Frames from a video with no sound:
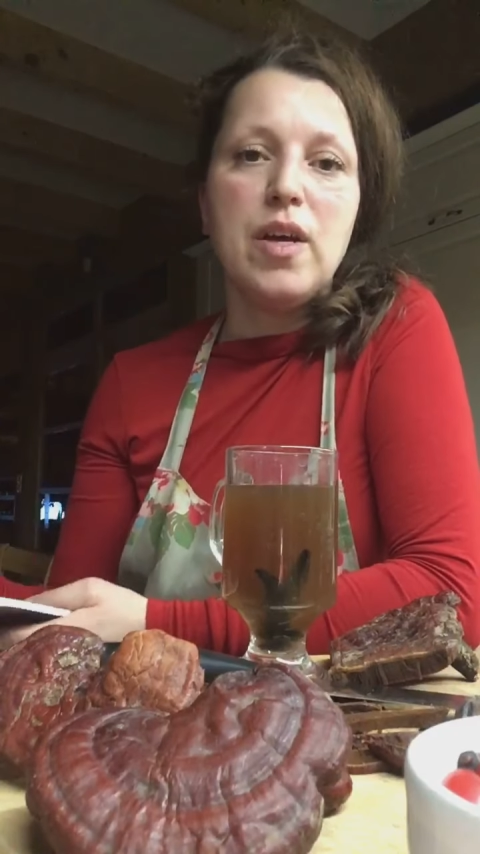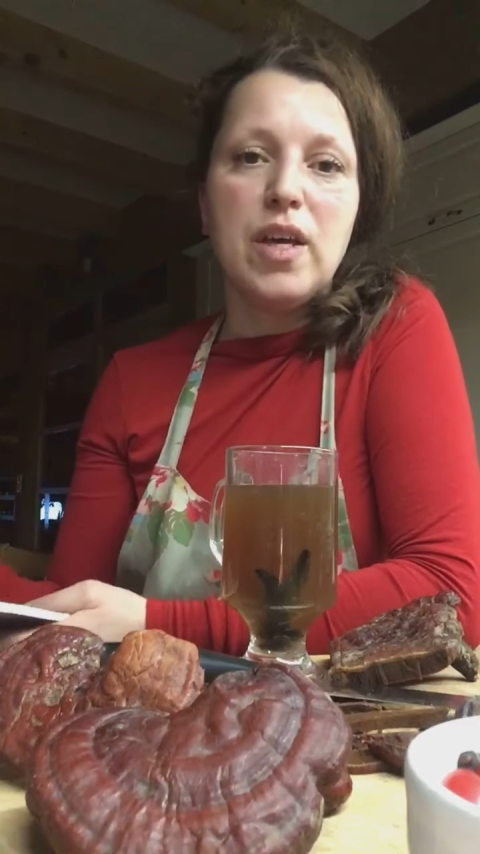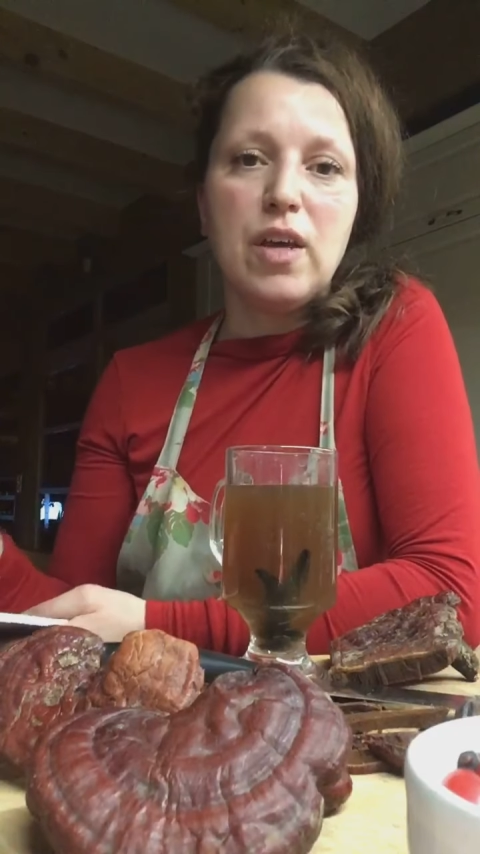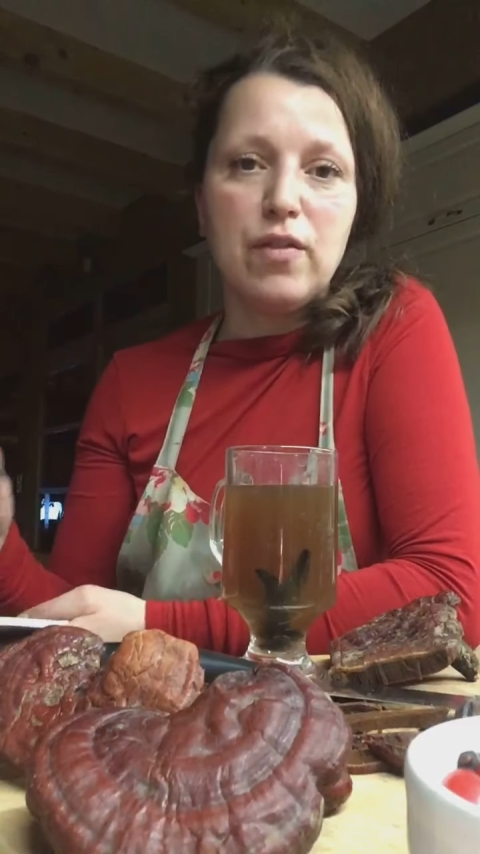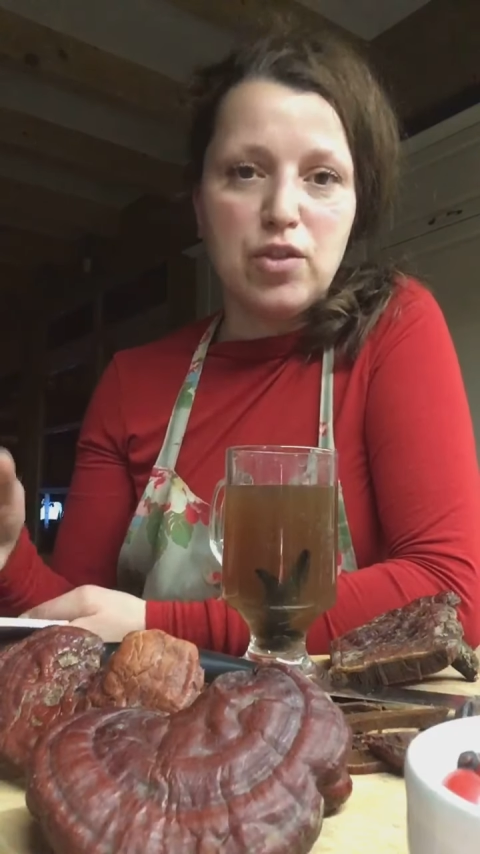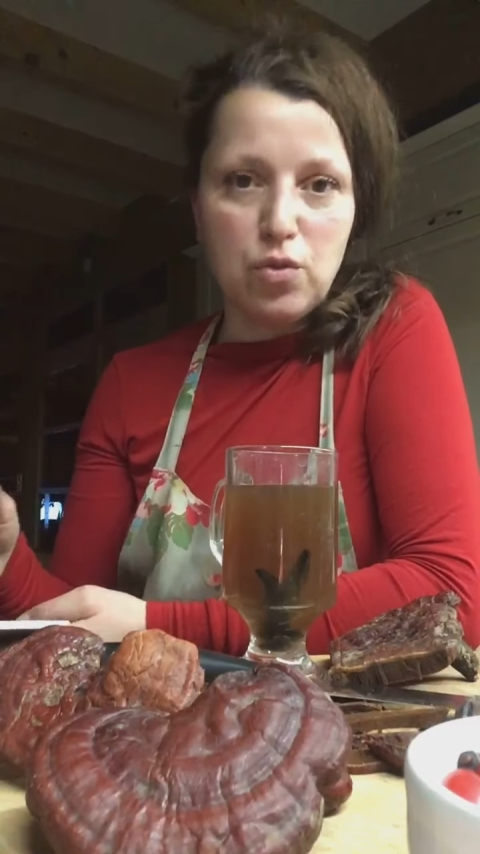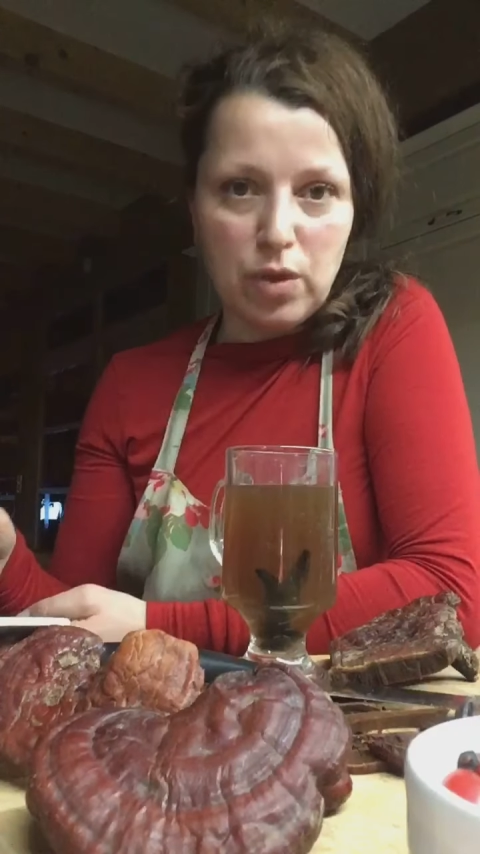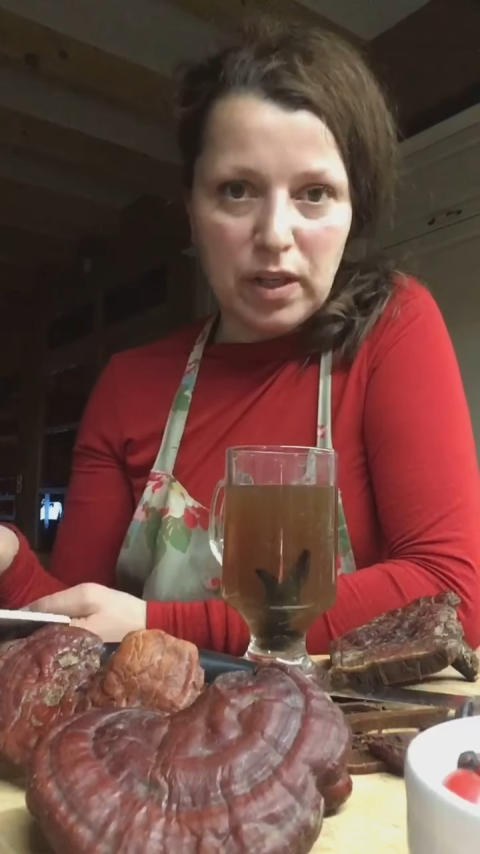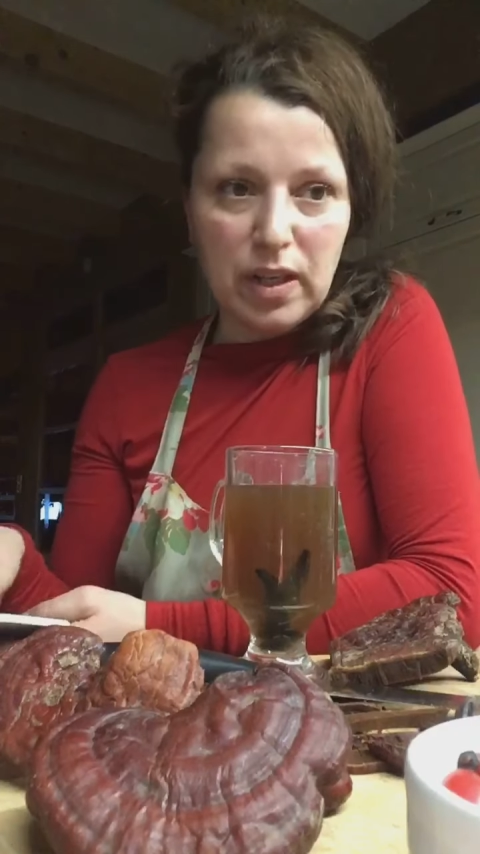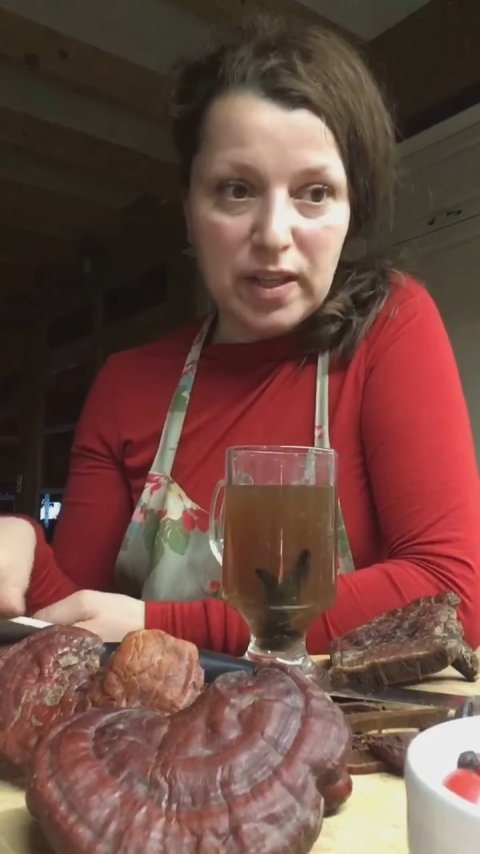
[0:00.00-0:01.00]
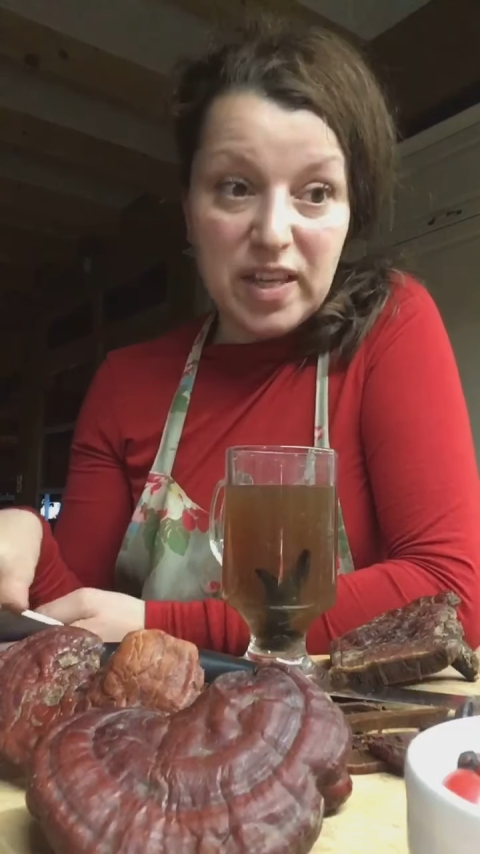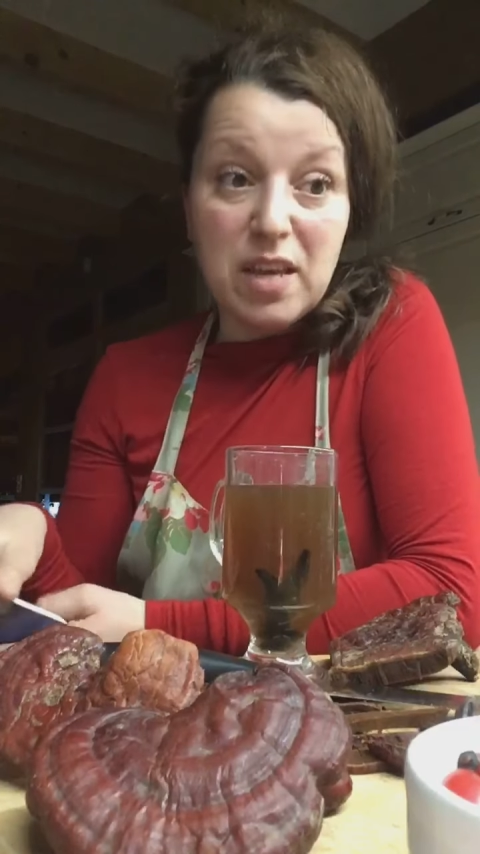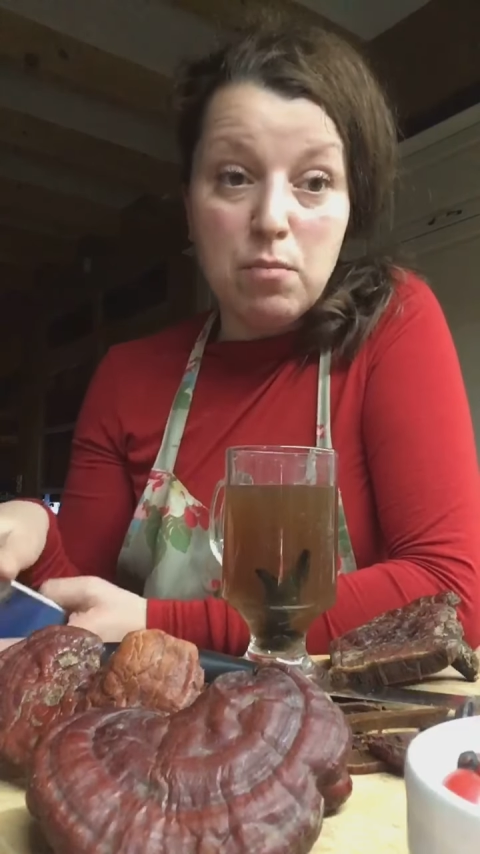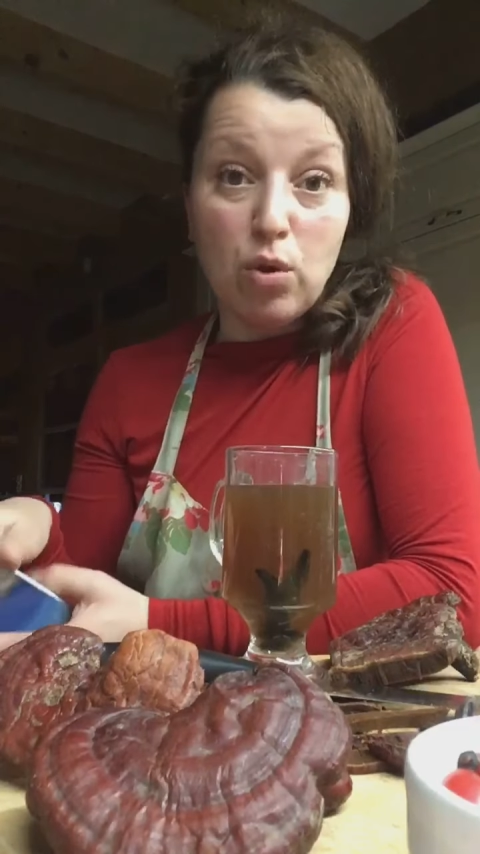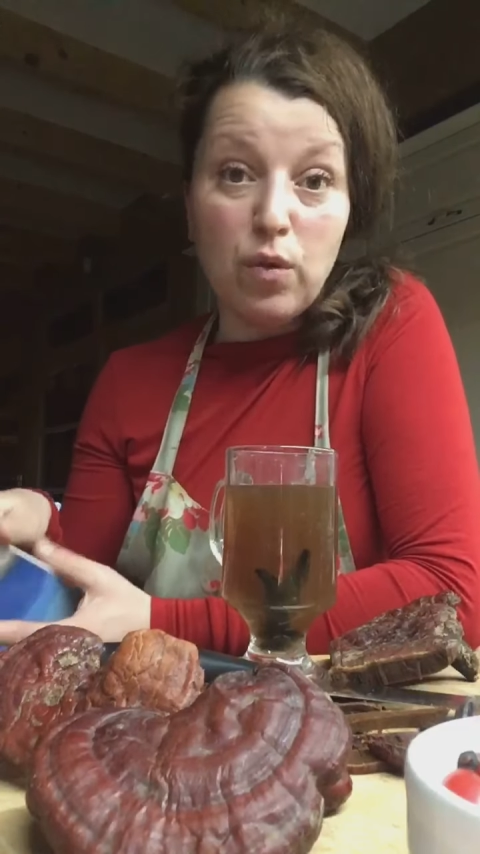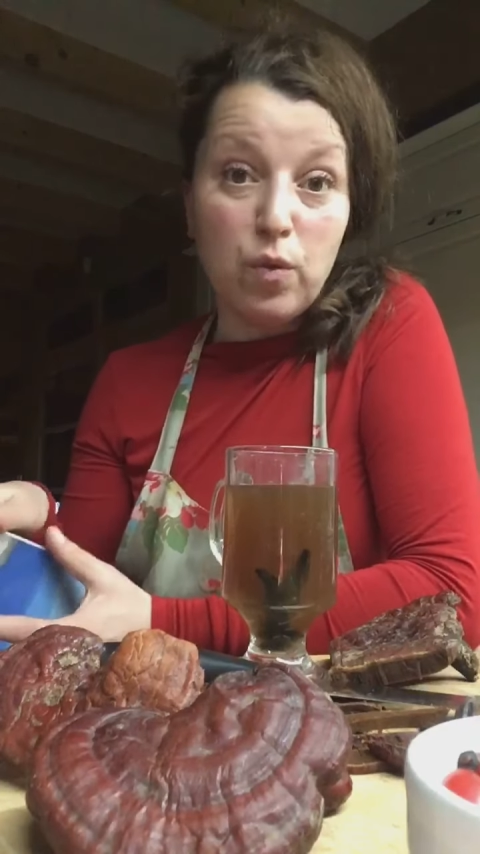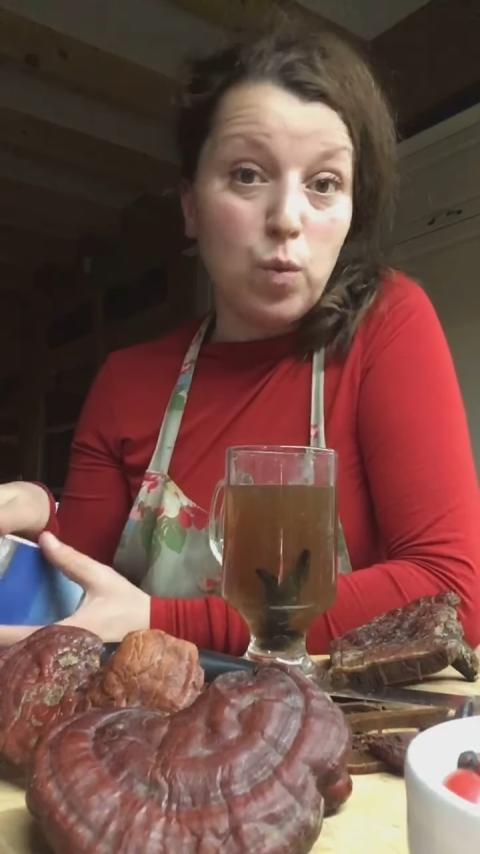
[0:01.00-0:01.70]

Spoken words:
even during chemo if